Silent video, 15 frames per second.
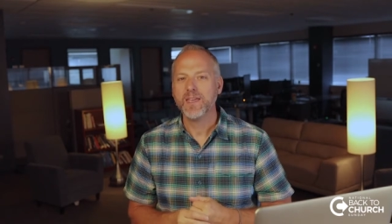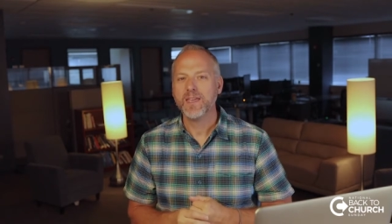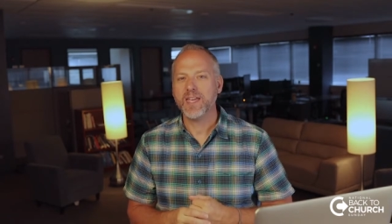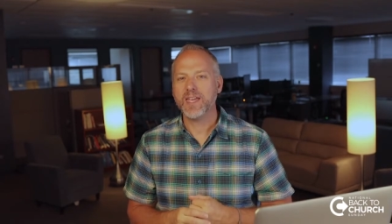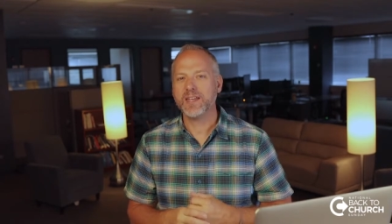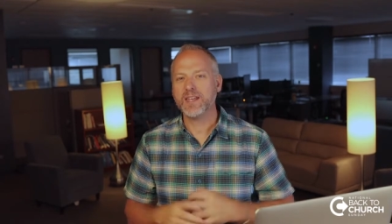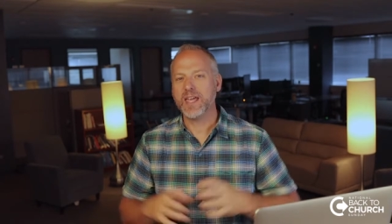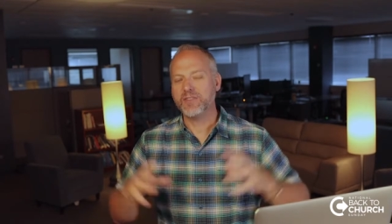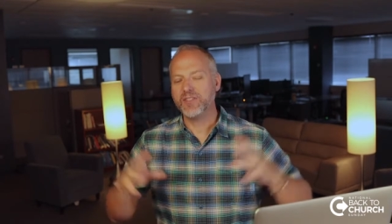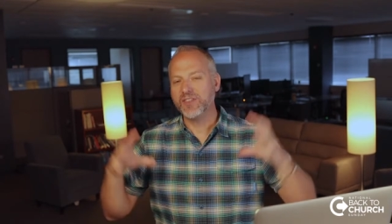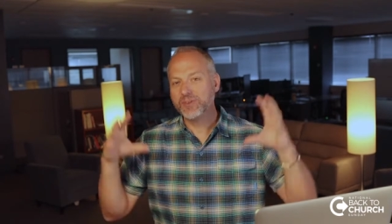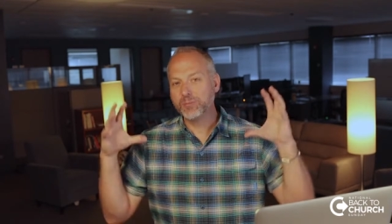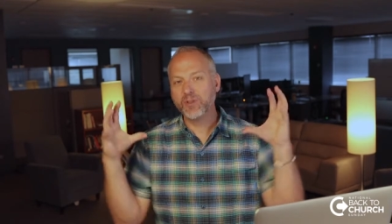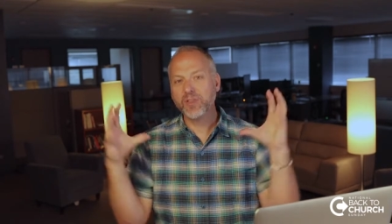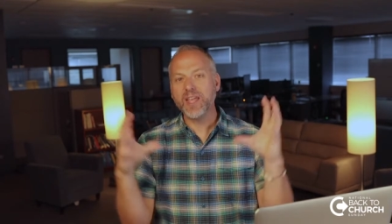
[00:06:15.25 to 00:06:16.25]
And
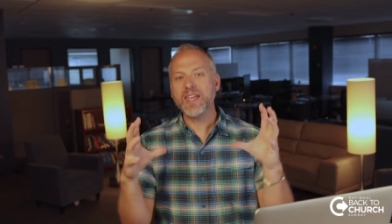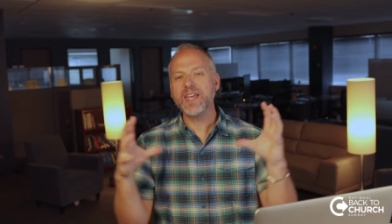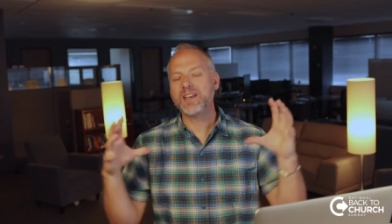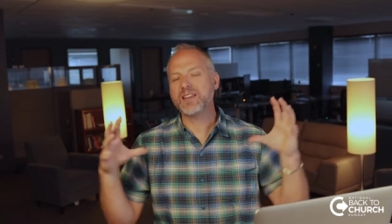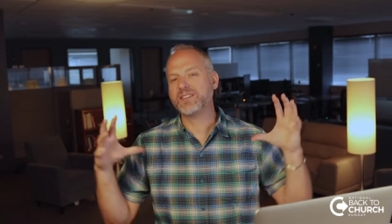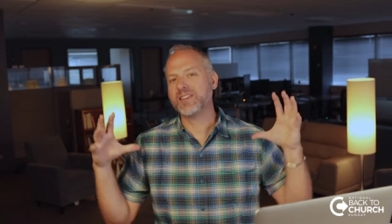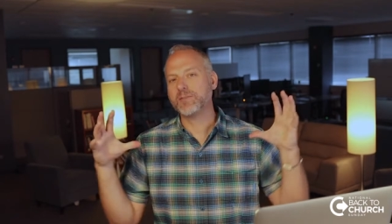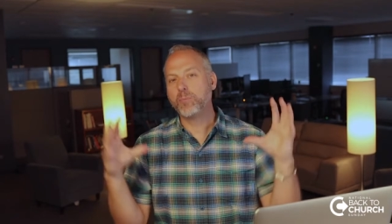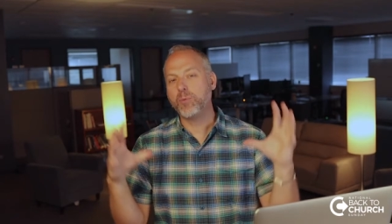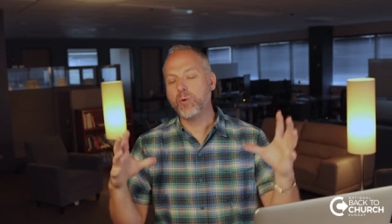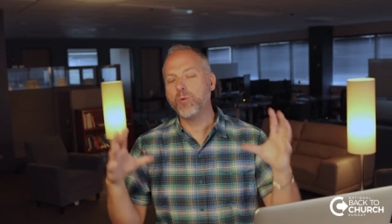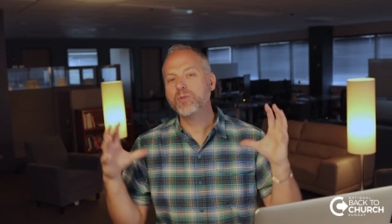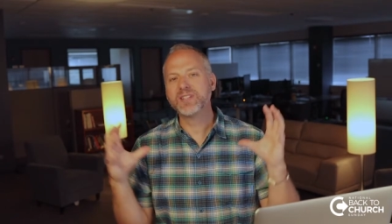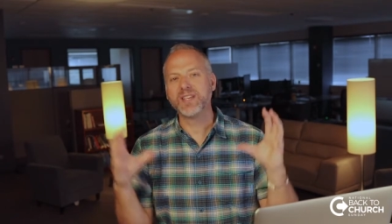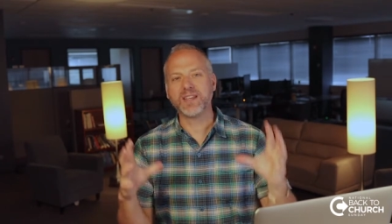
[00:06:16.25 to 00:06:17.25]
this plan, as it's
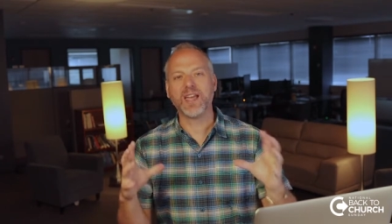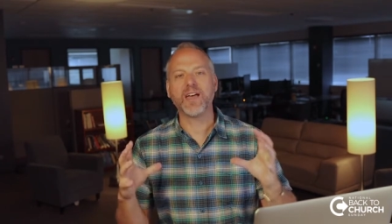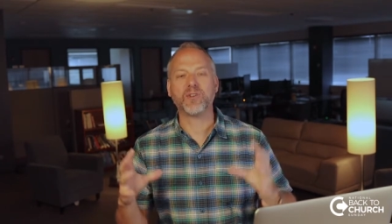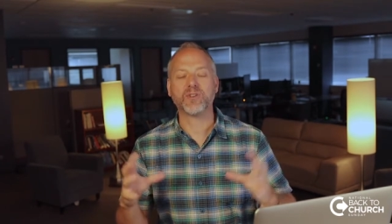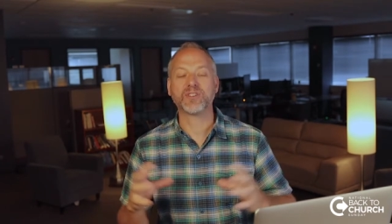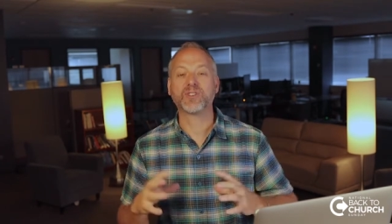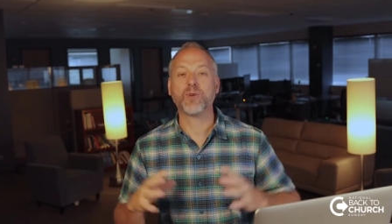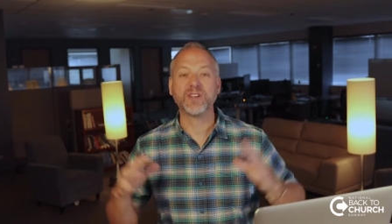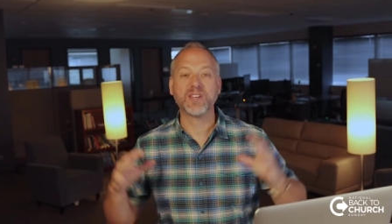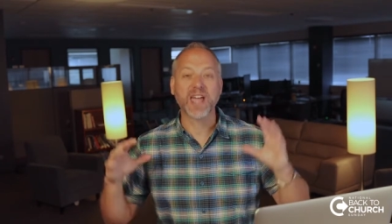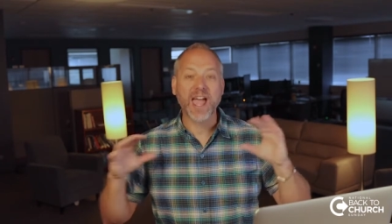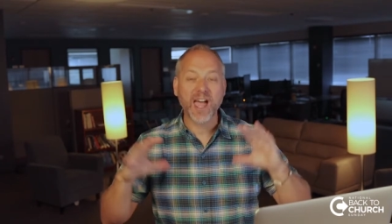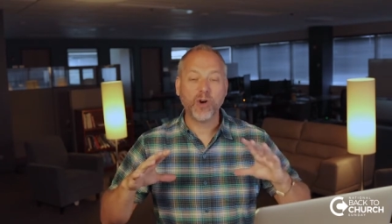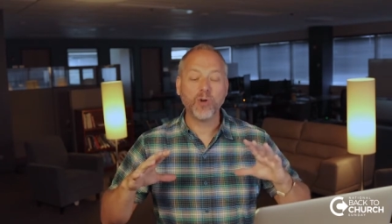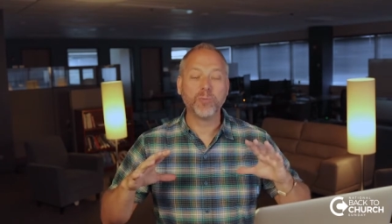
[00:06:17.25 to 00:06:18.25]
pulled together, is going to
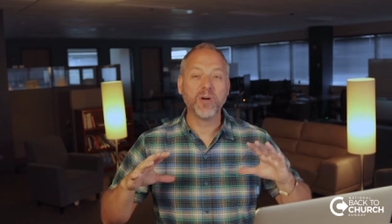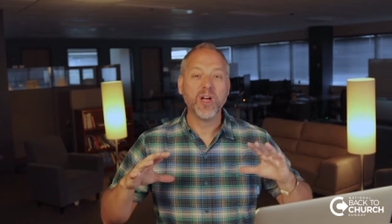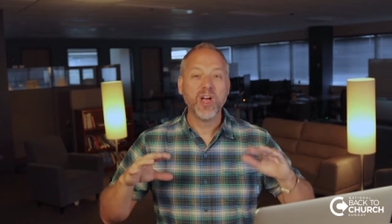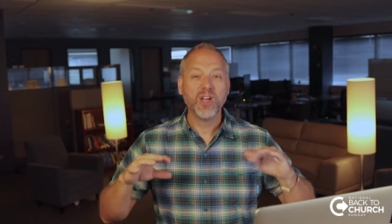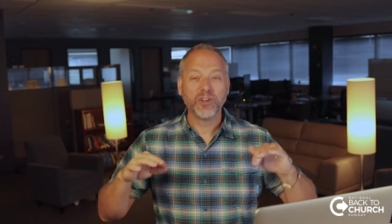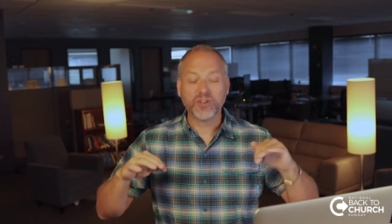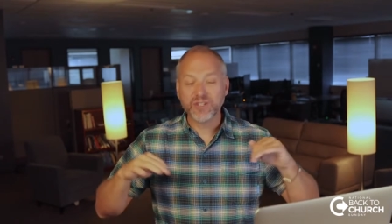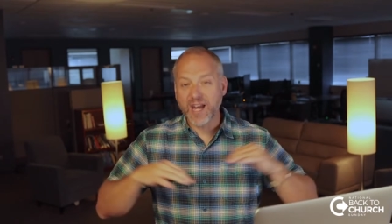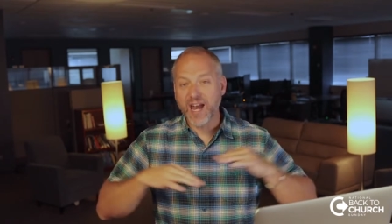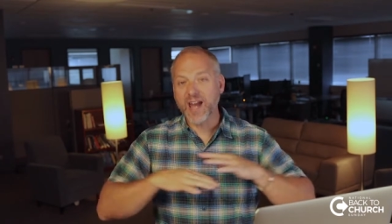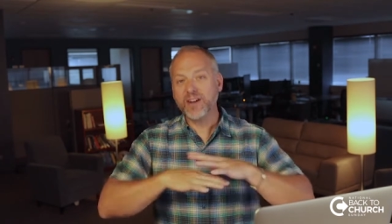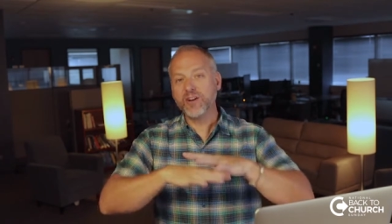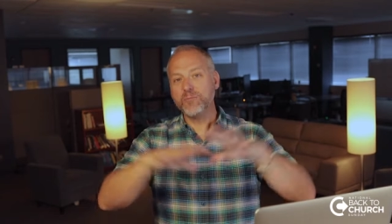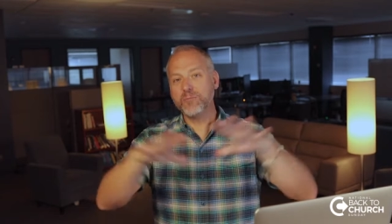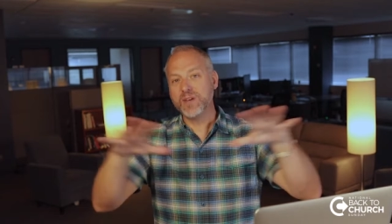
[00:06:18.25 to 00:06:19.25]
help your
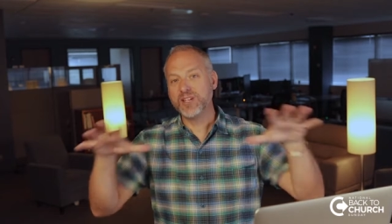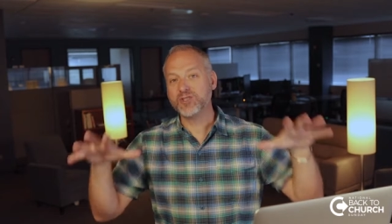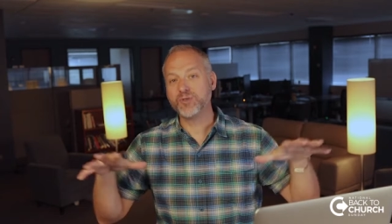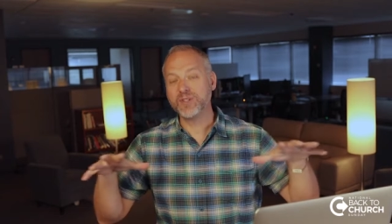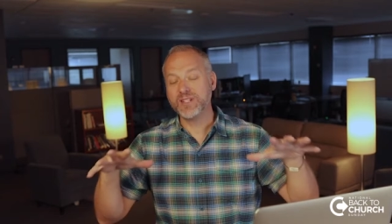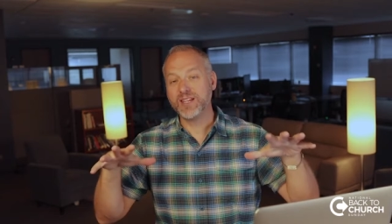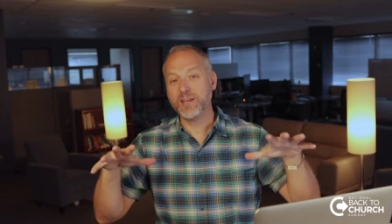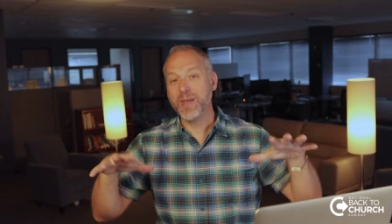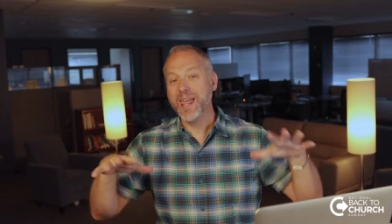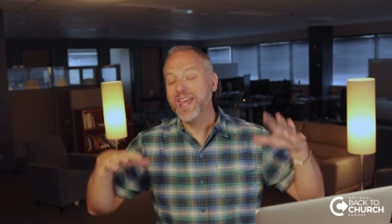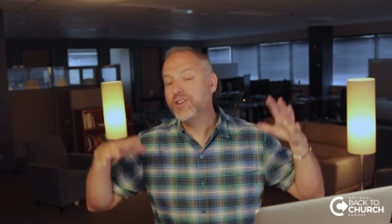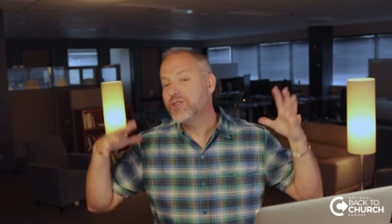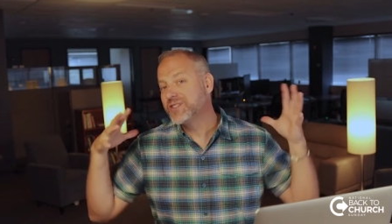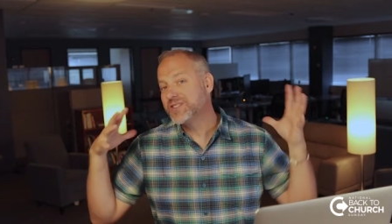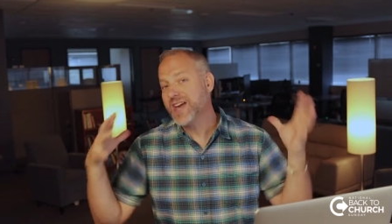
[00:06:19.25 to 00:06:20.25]
entire ministry team
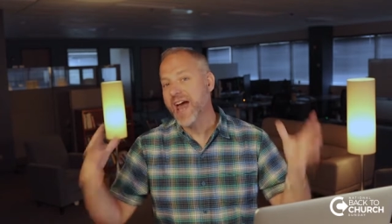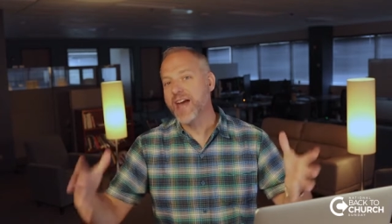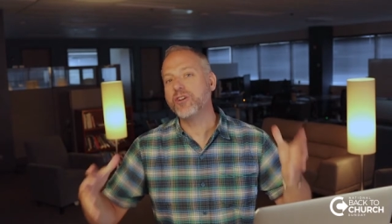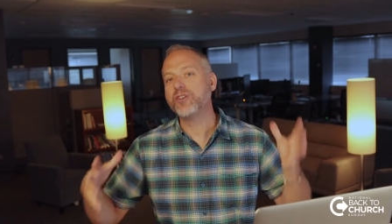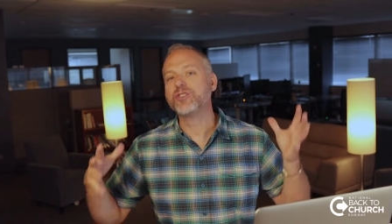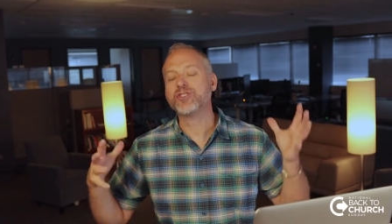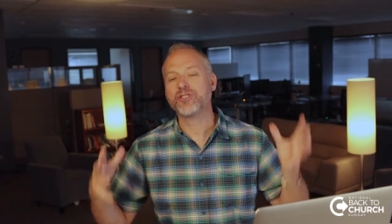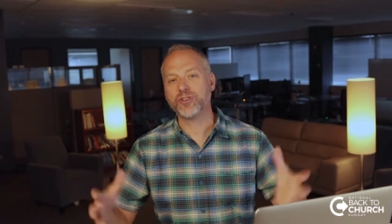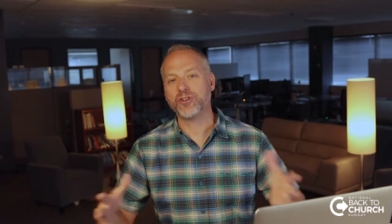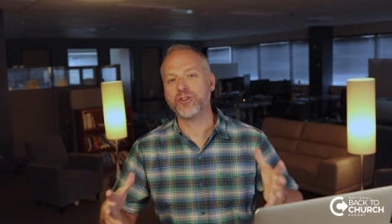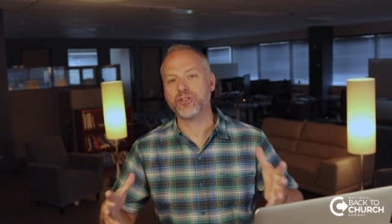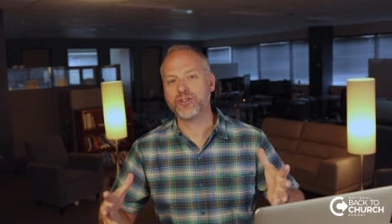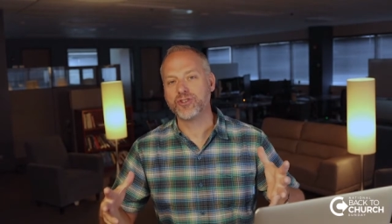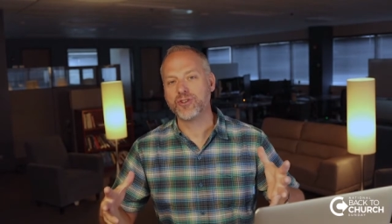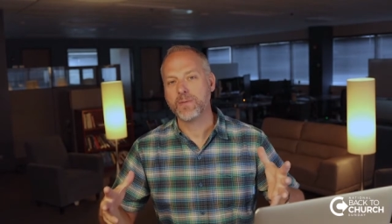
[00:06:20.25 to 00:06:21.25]
and your entire
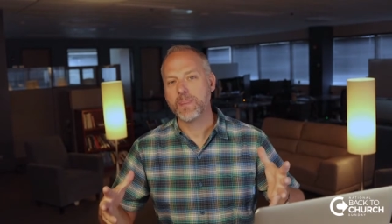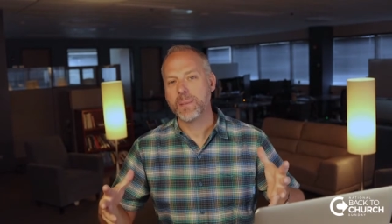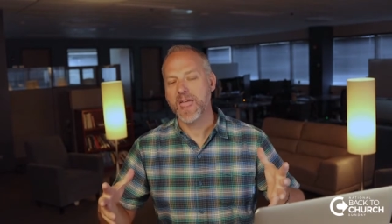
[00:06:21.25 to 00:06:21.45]
church